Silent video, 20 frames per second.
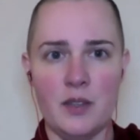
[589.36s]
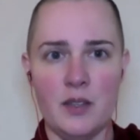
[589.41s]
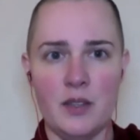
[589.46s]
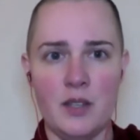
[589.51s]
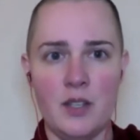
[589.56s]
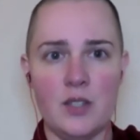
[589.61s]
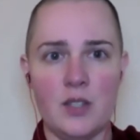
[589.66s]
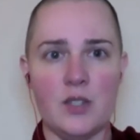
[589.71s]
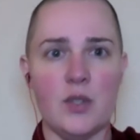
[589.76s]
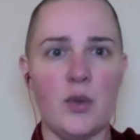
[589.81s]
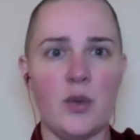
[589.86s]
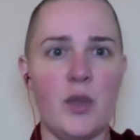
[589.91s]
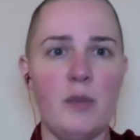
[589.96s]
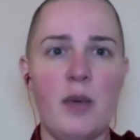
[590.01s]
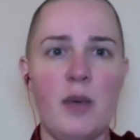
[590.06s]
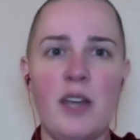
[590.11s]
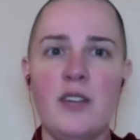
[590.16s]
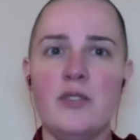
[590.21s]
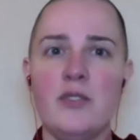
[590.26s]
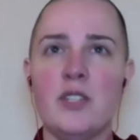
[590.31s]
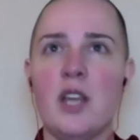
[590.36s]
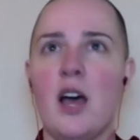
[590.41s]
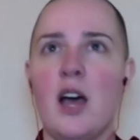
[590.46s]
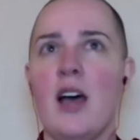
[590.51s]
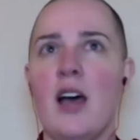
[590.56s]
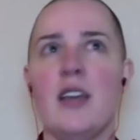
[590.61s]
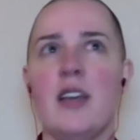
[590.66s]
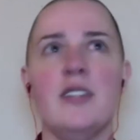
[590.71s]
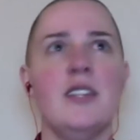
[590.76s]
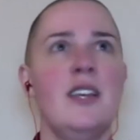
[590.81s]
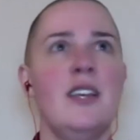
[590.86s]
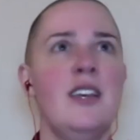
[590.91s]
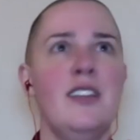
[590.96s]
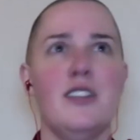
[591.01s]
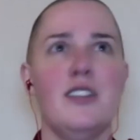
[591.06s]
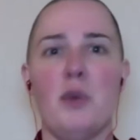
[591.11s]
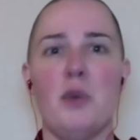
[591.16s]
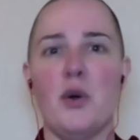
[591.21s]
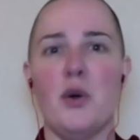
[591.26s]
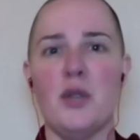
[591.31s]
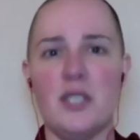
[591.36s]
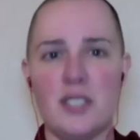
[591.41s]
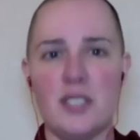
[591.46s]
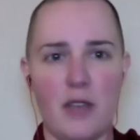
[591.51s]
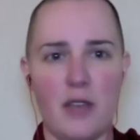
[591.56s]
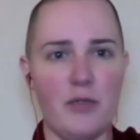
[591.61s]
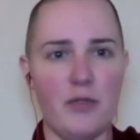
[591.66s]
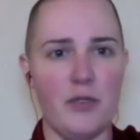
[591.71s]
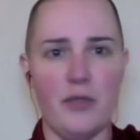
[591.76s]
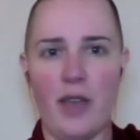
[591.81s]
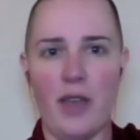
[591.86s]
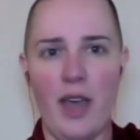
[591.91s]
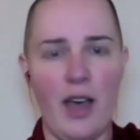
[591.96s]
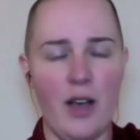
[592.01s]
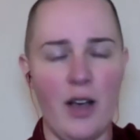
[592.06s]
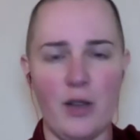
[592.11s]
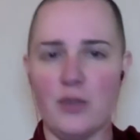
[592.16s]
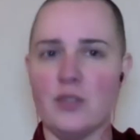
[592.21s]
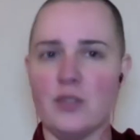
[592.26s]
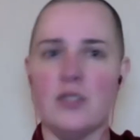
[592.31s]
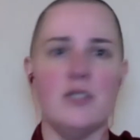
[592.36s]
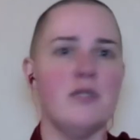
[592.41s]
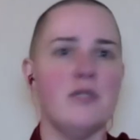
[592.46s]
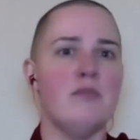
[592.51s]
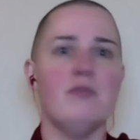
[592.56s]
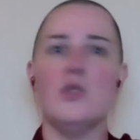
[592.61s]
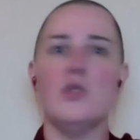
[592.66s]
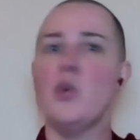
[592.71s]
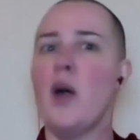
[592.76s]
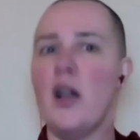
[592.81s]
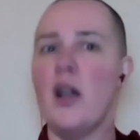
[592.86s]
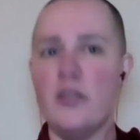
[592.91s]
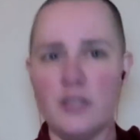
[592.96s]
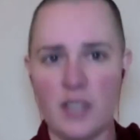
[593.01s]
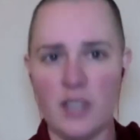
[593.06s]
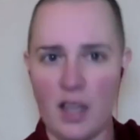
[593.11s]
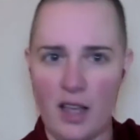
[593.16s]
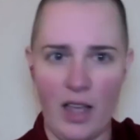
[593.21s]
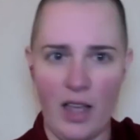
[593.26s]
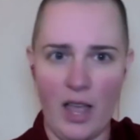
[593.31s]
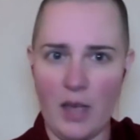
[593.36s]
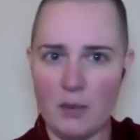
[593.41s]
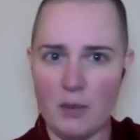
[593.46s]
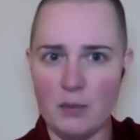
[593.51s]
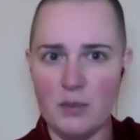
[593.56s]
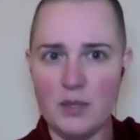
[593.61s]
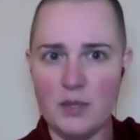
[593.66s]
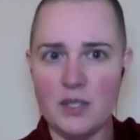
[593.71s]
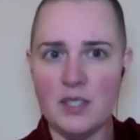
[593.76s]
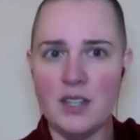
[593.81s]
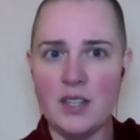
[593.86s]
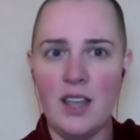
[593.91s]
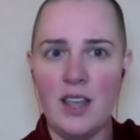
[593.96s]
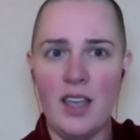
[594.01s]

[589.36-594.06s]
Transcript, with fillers: So he might have taught the Bodhisattva vows 12 times